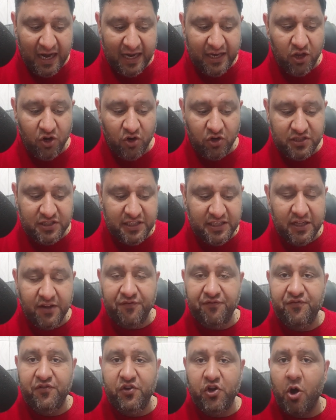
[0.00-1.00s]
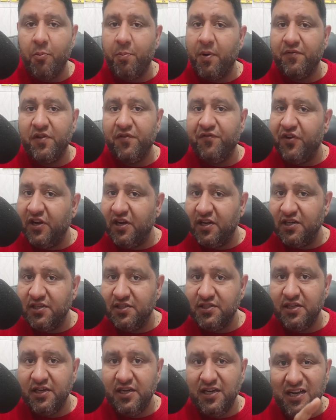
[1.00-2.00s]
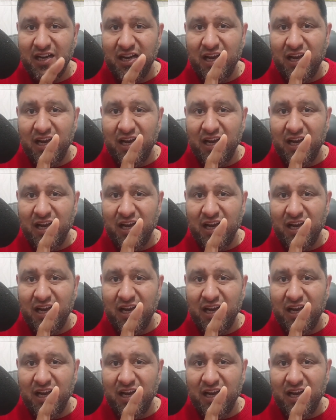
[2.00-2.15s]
I cannot see the top of the fingers.